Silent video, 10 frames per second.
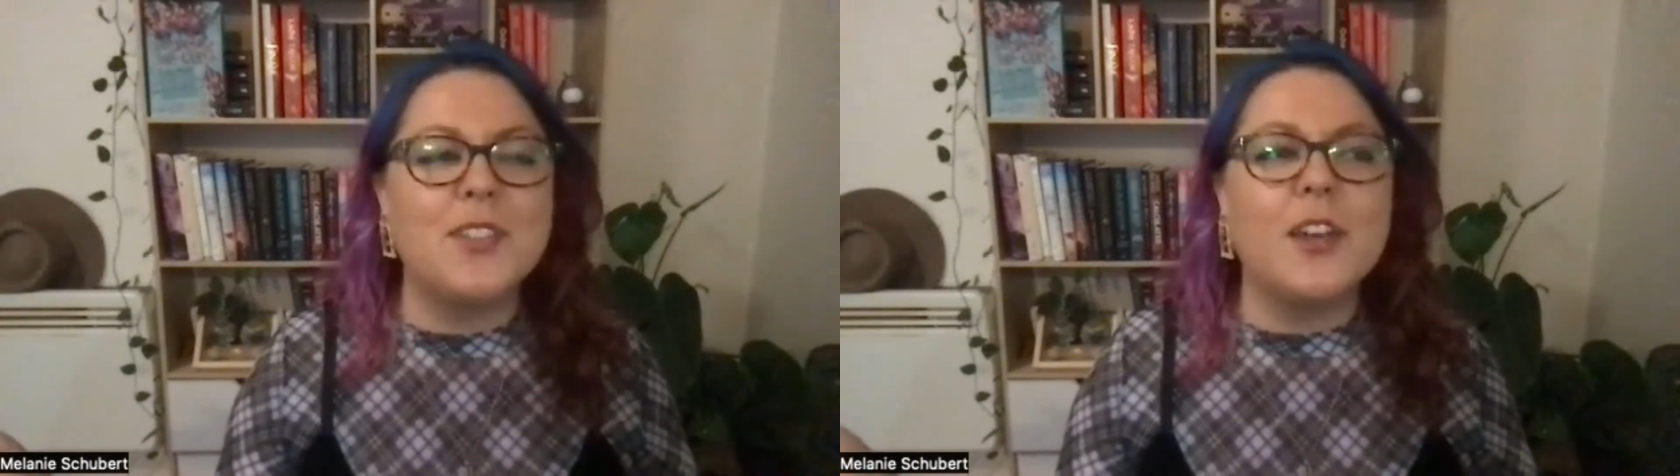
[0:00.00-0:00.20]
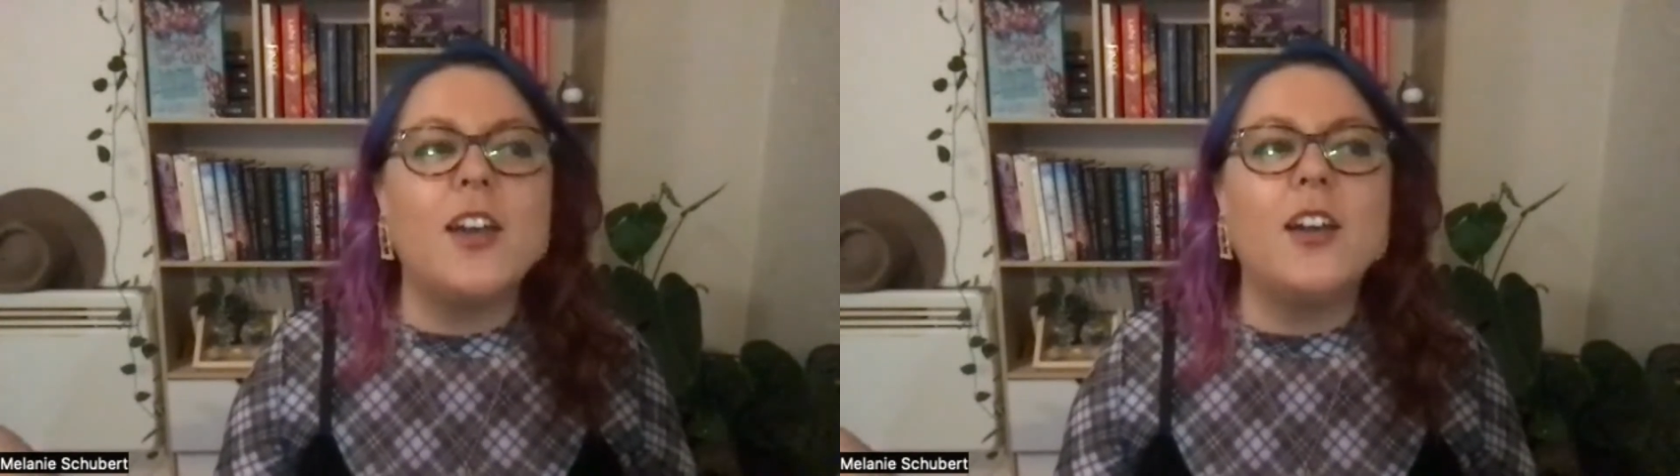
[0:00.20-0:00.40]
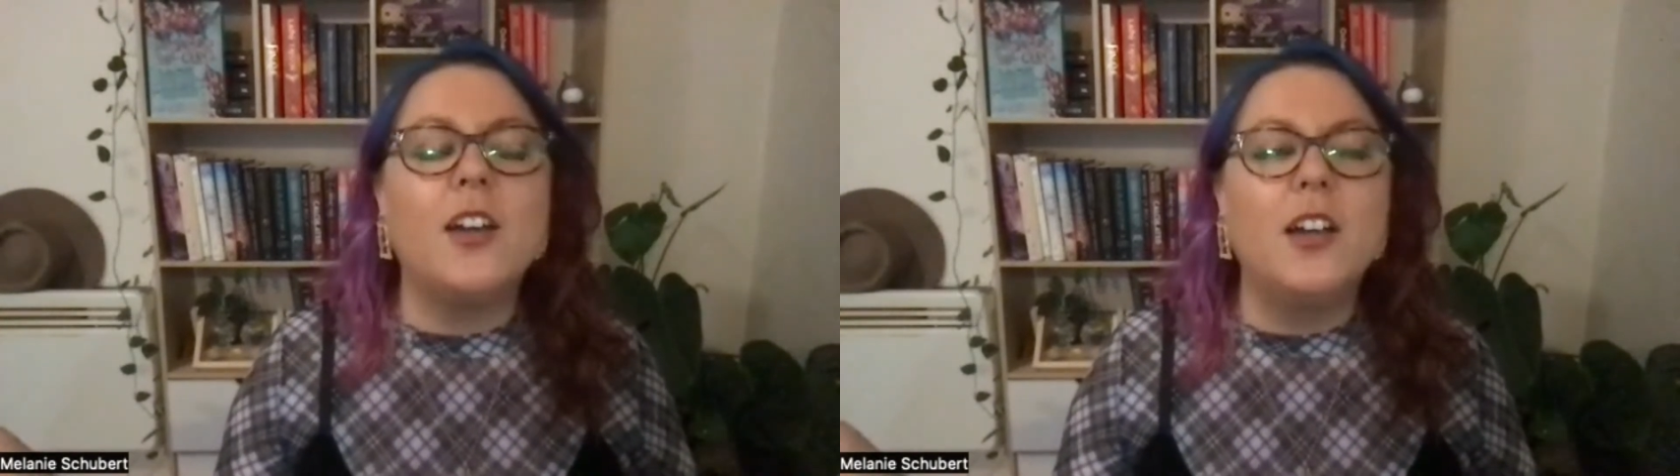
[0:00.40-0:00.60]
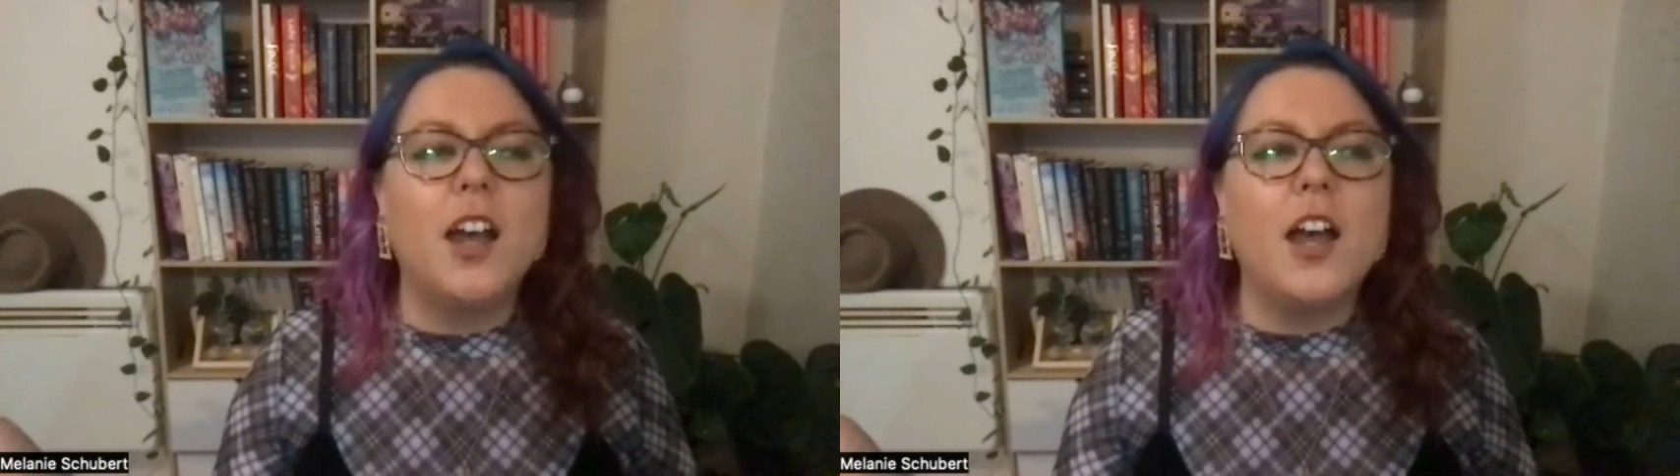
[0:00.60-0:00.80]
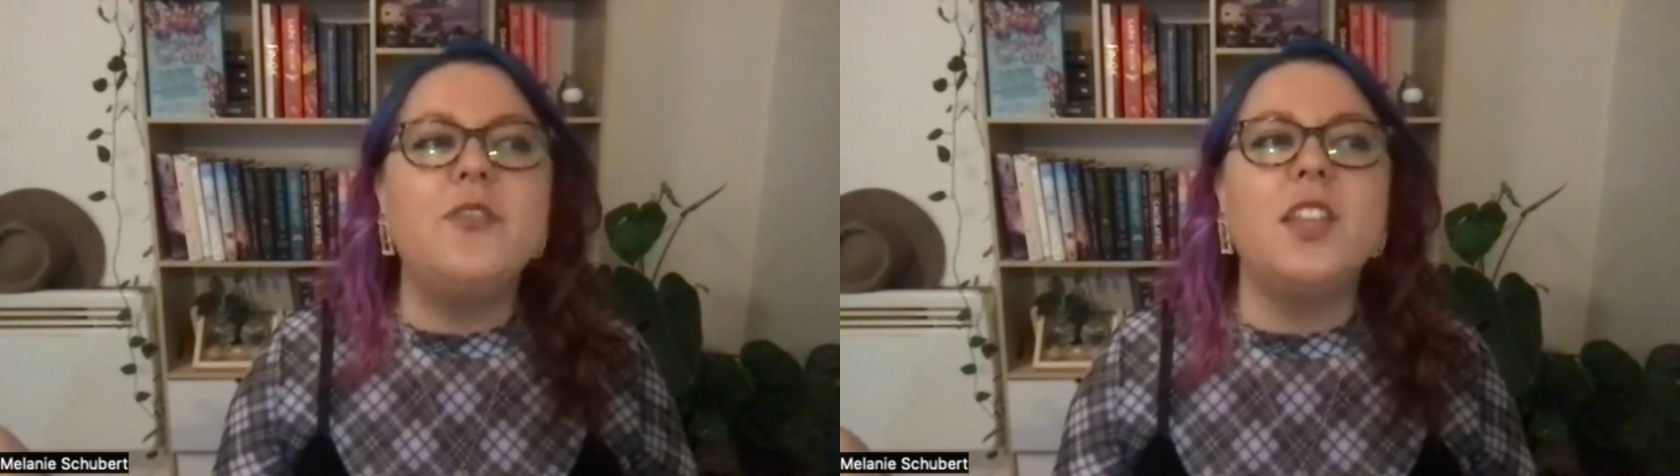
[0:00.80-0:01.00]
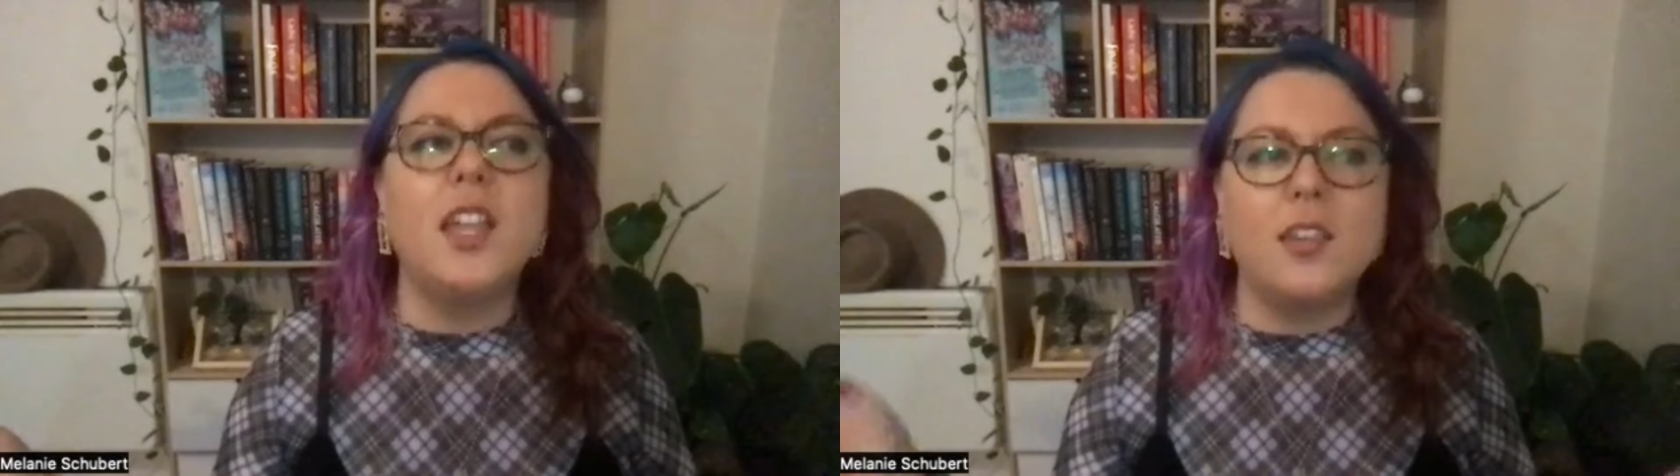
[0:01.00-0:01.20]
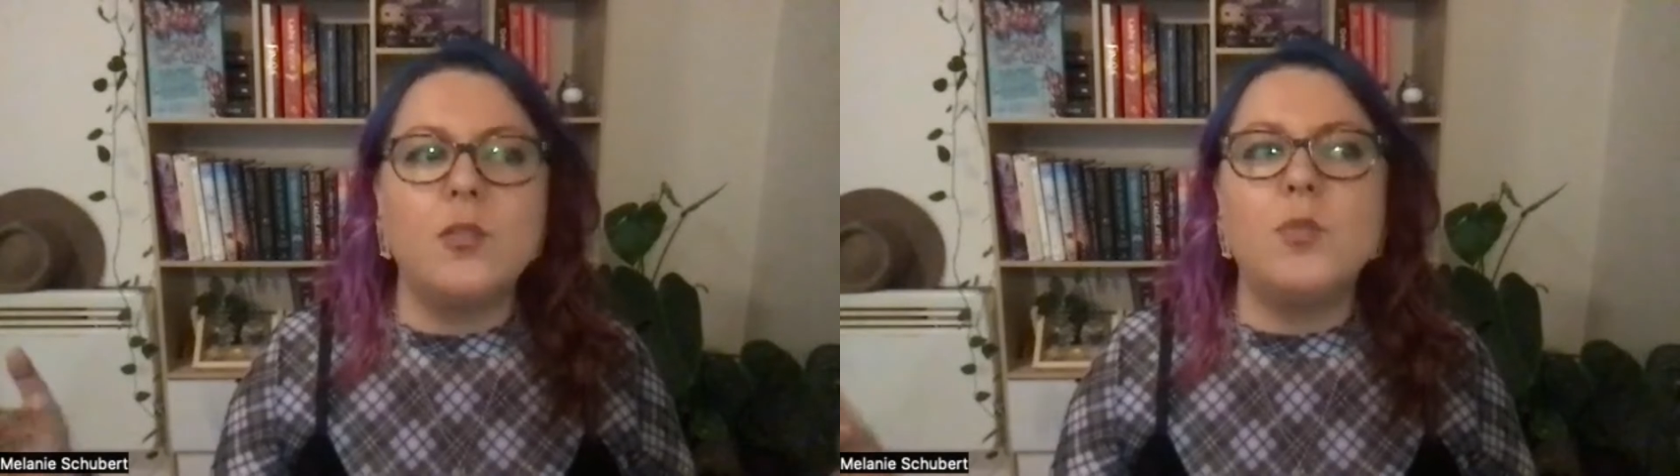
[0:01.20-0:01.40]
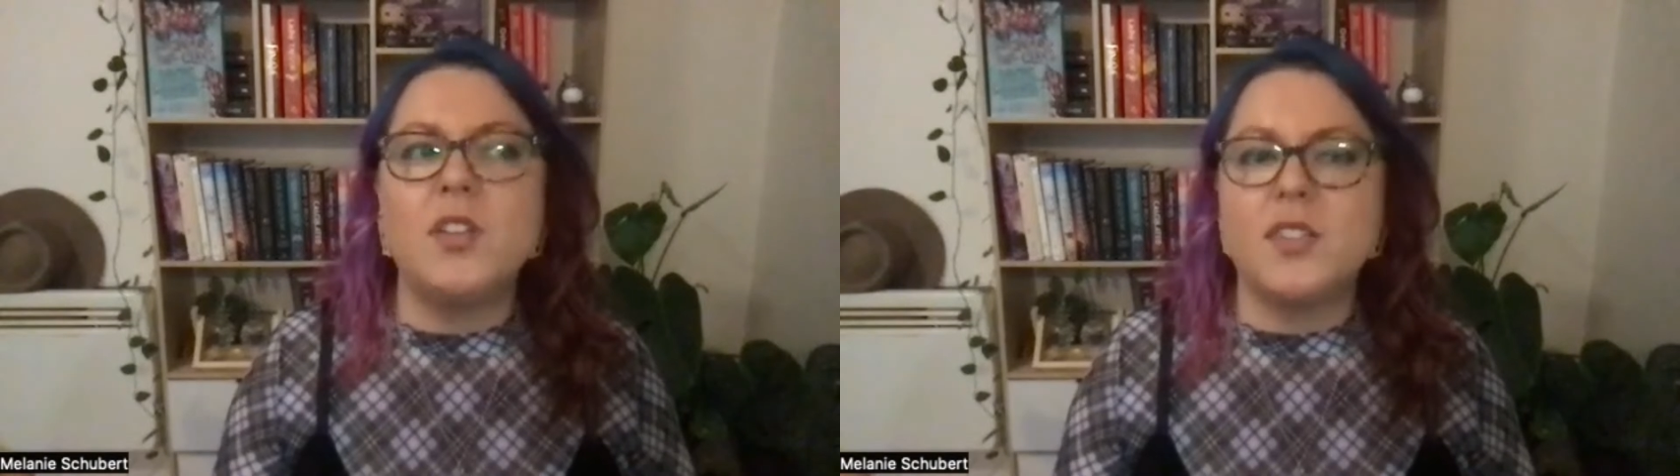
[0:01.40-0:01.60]
So I feel like it
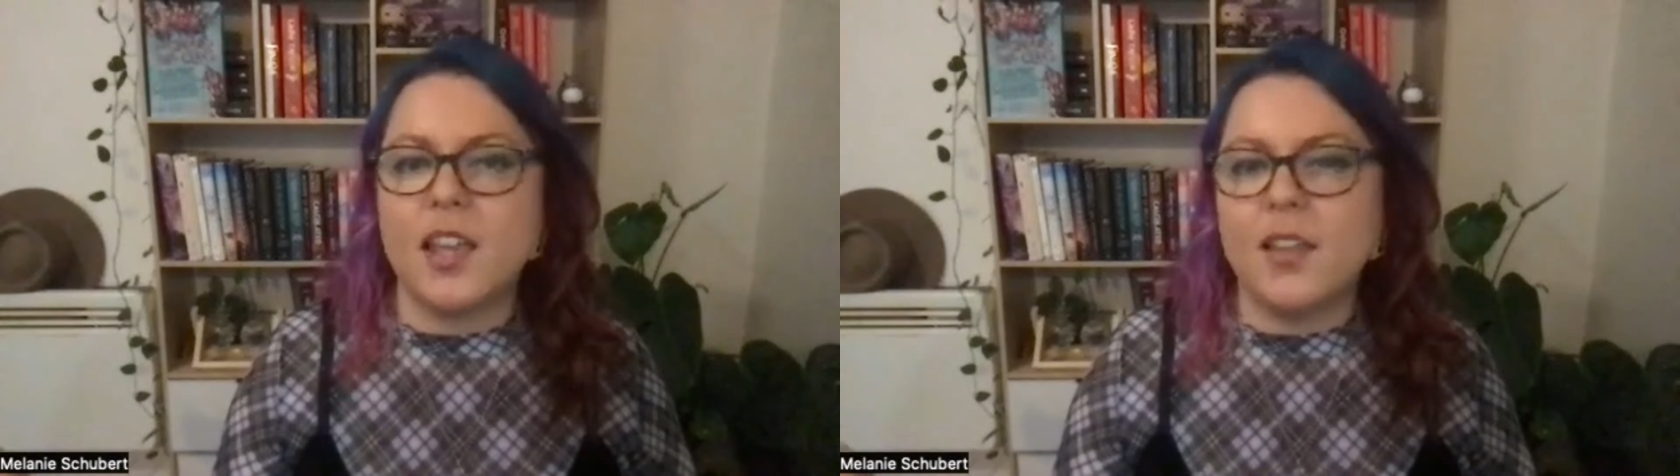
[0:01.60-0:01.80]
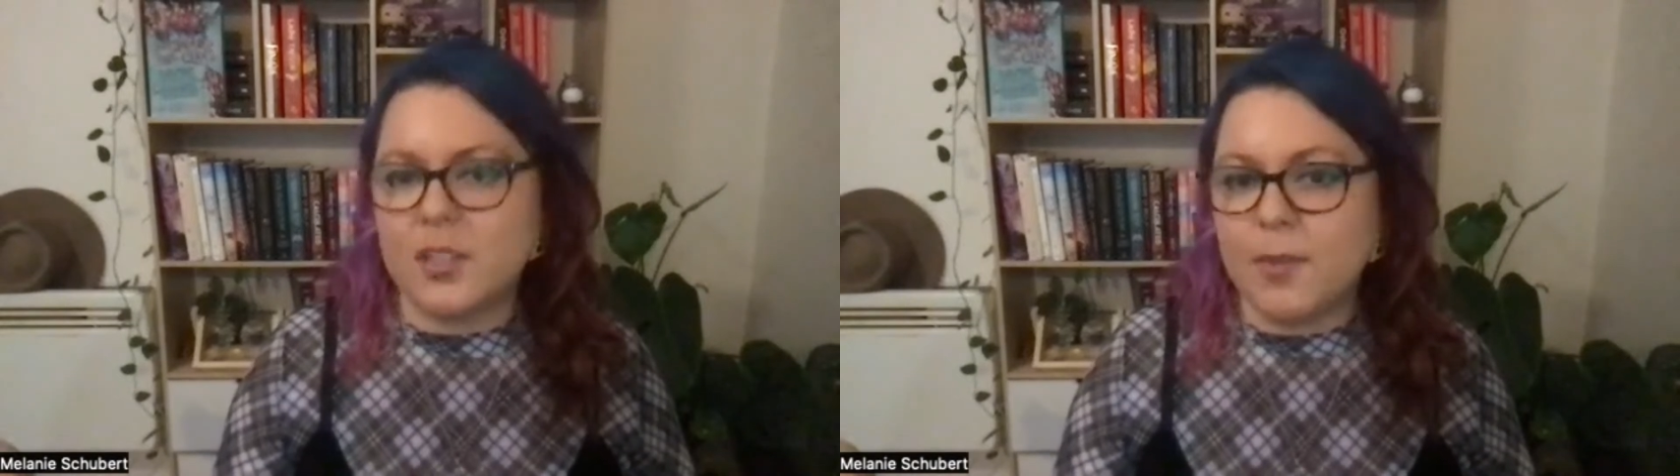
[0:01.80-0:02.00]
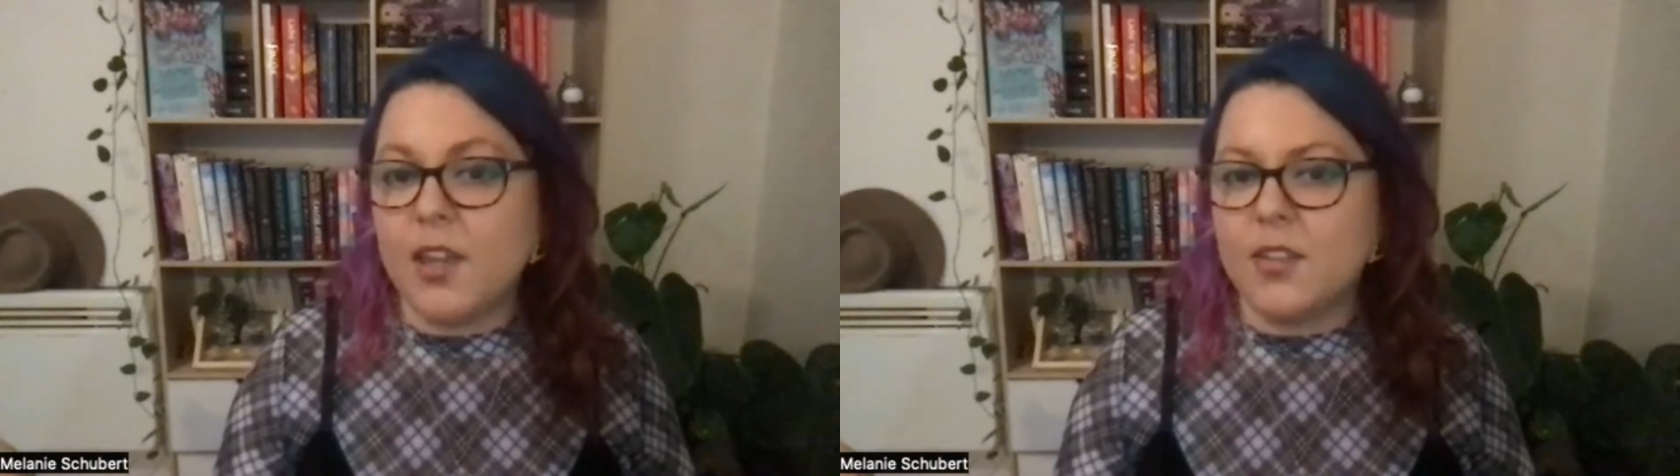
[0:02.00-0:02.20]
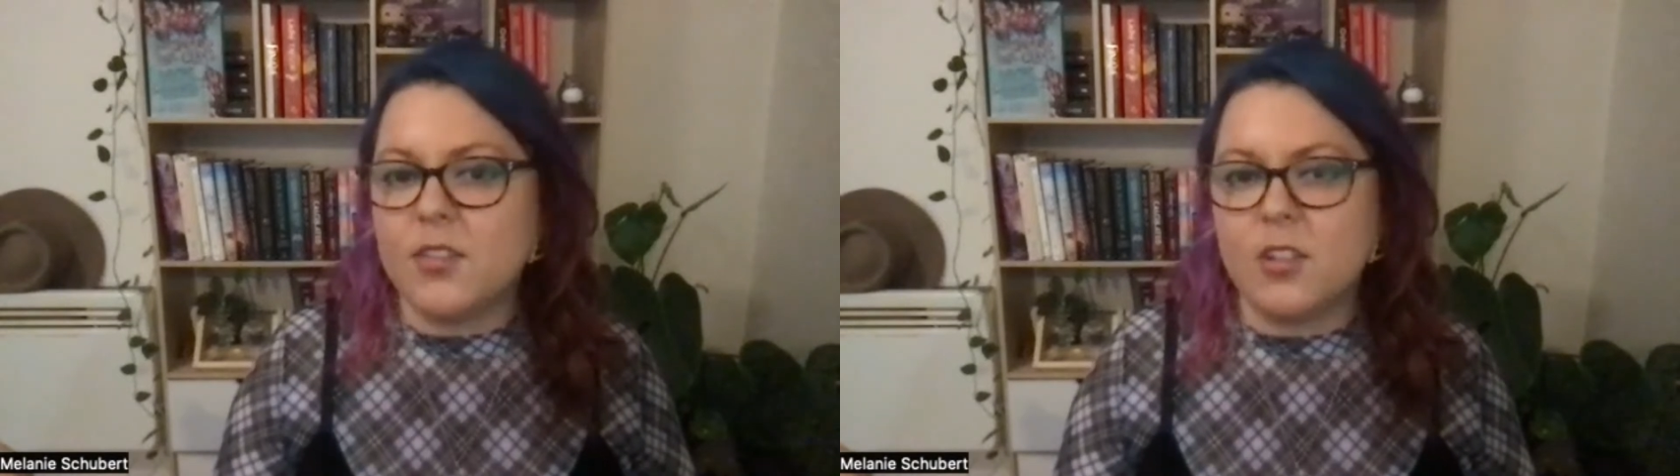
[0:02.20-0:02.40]
would be a safe space,